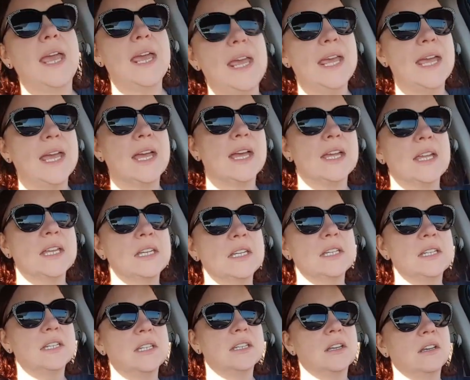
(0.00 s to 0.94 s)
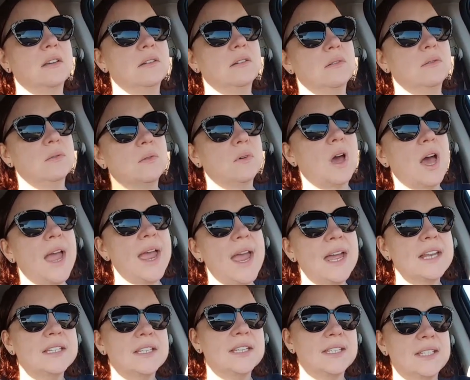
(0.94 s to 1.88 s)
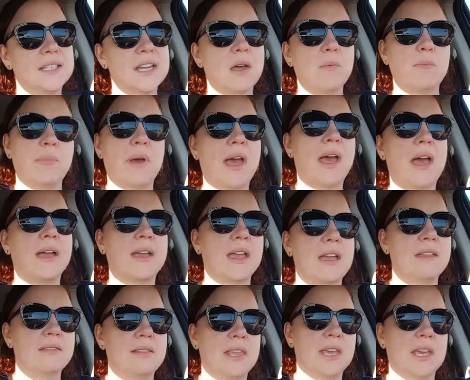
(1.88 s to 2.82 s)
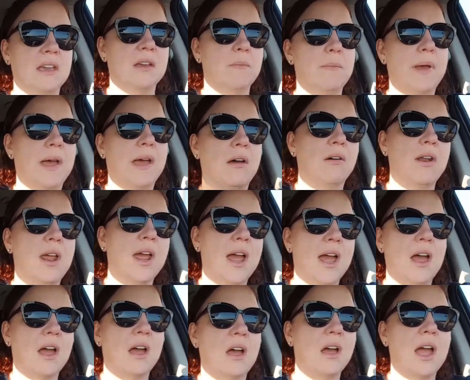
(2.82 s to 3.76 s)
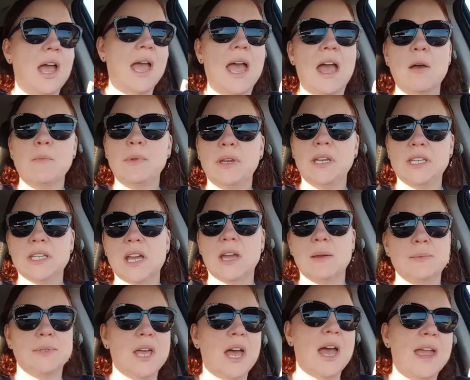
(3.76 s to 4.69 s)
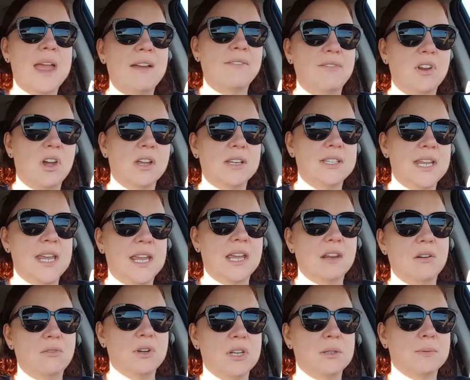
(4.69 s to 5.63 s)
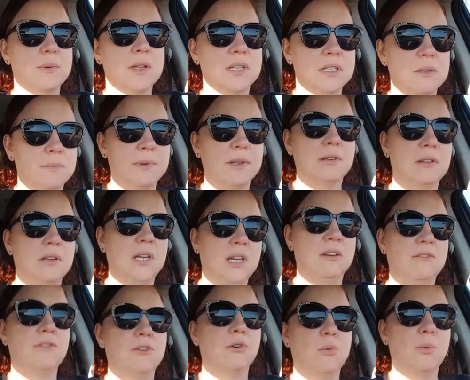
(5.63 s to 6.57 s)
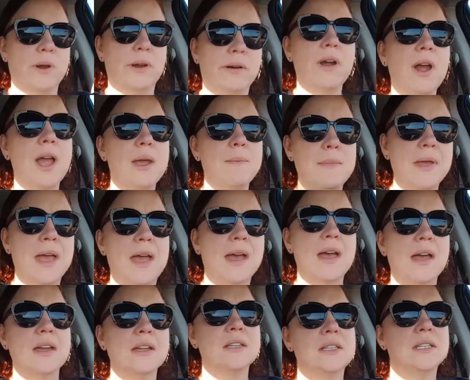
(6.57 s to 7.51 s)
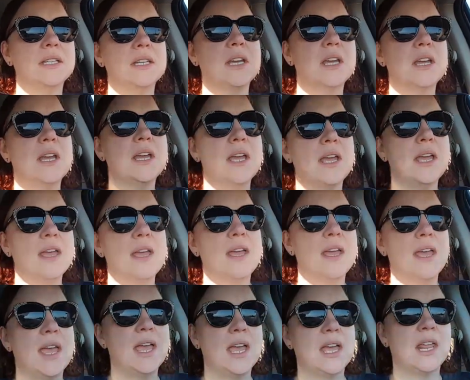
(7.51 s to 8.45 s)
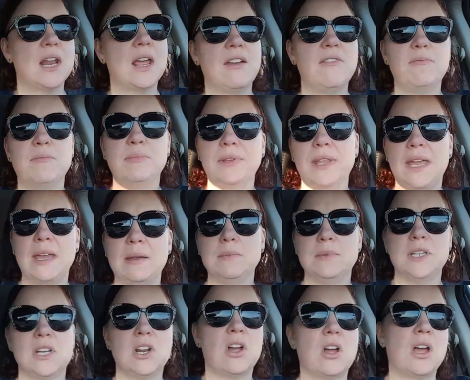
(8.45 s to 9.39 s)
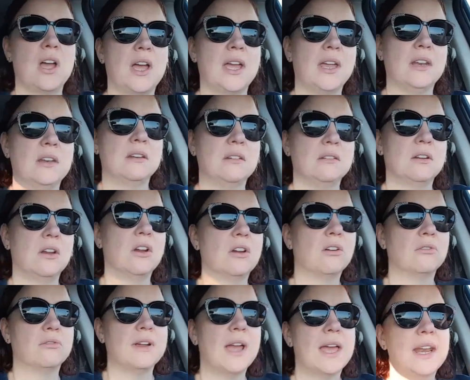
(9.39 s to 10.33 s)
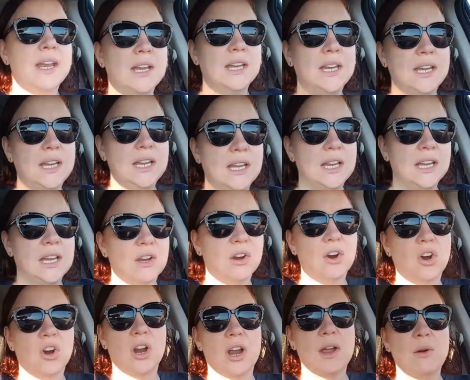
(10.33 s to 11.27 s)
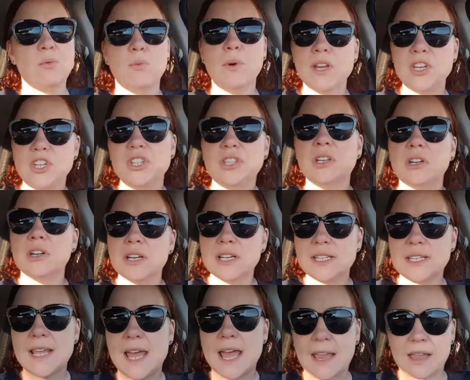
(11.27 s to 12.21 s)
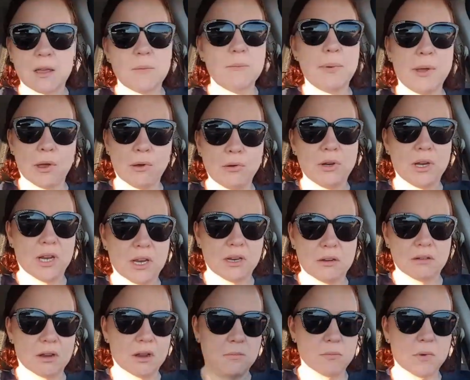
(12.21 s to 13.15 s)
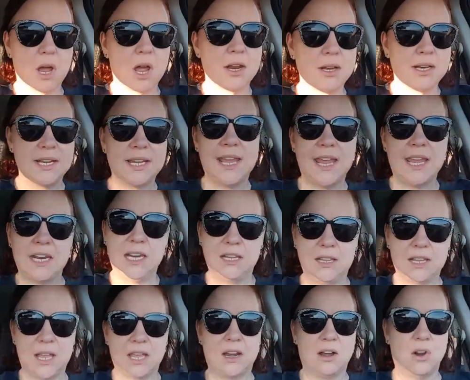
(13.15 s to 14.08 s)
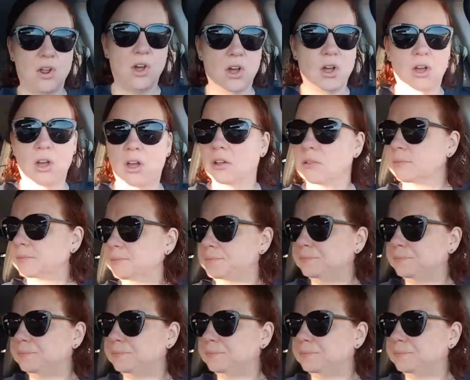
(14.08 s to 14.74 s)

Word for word: And I had to step back and think about how, how many times I have not taken responsibility for where I'm at, and I blamed it on heredity, or which there is that component. I'm not negating that at all.